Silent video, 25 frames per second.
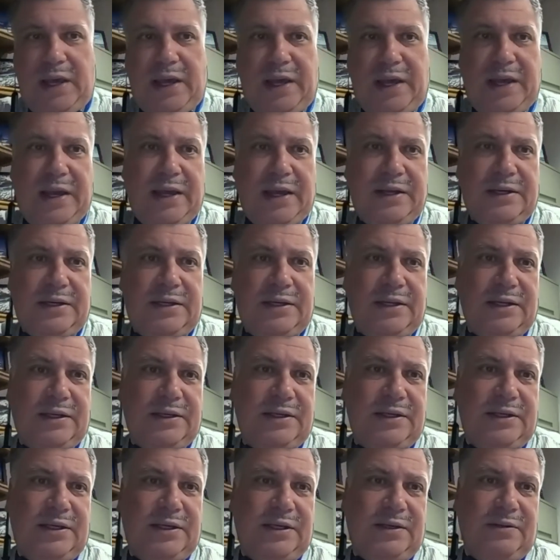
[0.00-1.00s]
And uh,
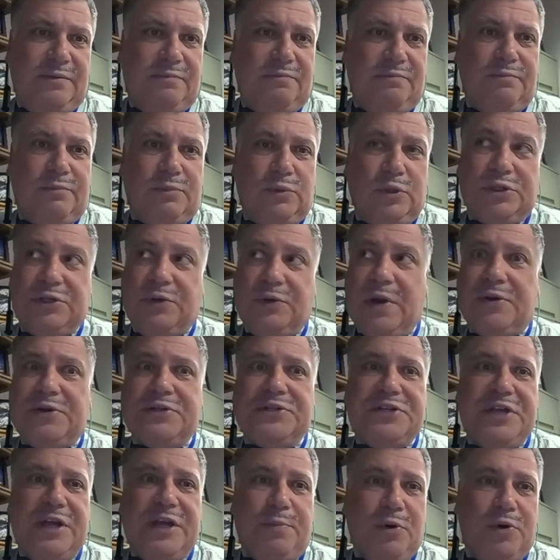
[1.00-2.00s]
he looked around
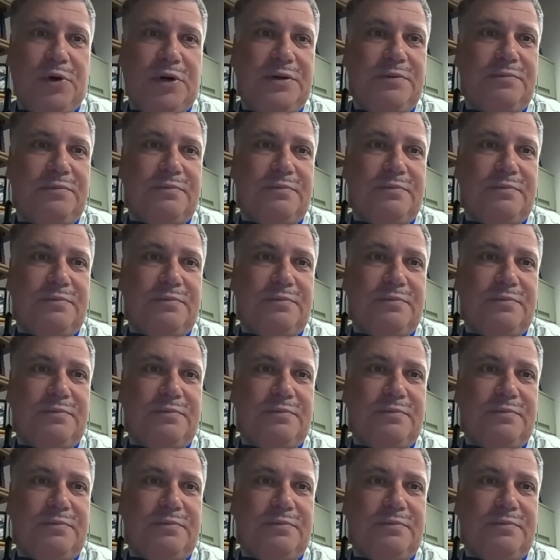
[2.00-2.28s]
his neighborhood